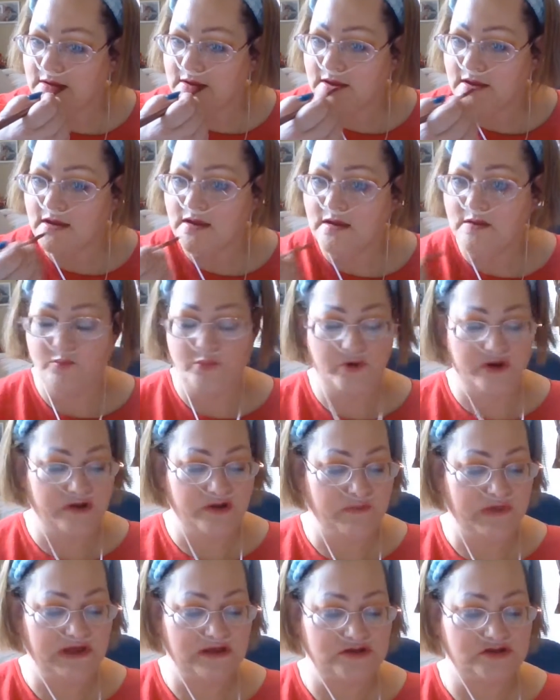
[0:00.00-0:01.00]
pretty
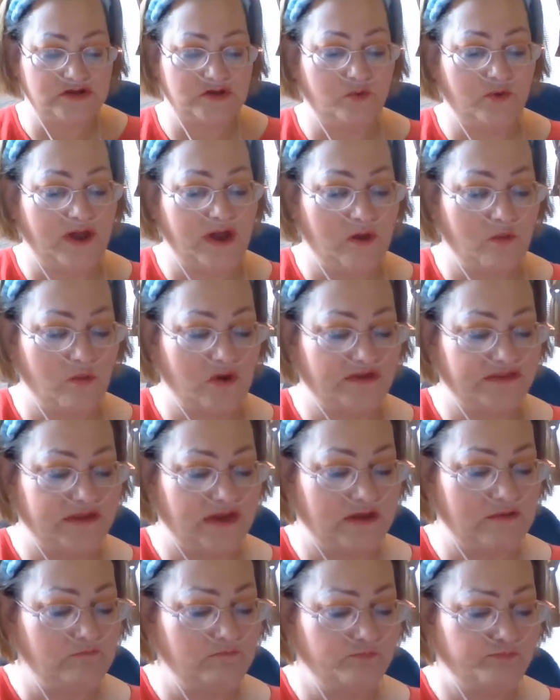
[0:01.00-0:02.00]
much the way I want them,
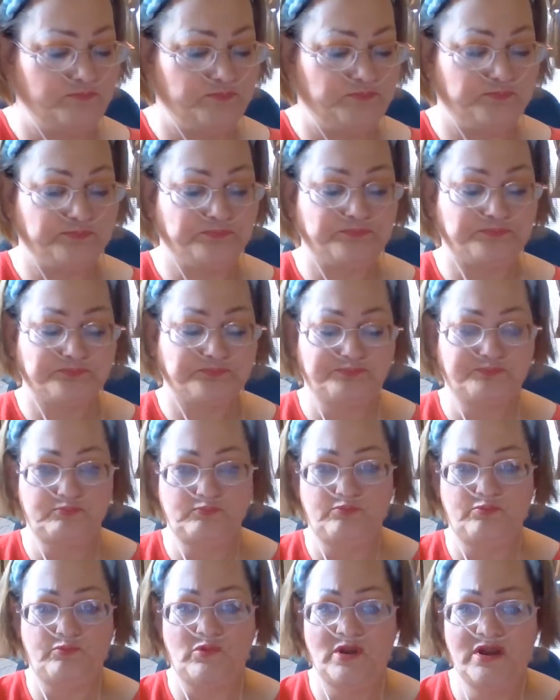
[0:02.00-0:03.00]

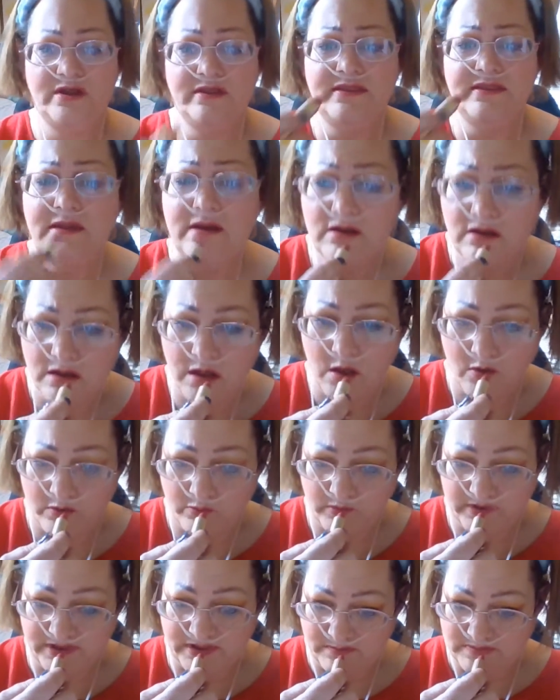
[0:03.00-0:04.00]
then I'll go in with
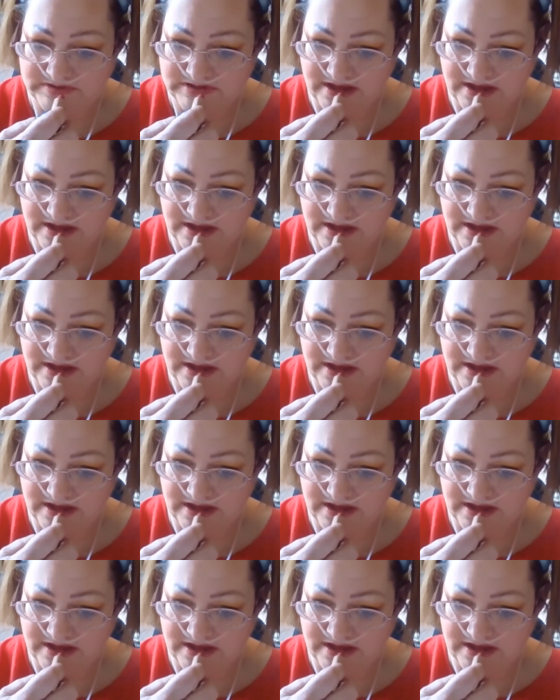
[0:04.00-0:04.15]
lipstick.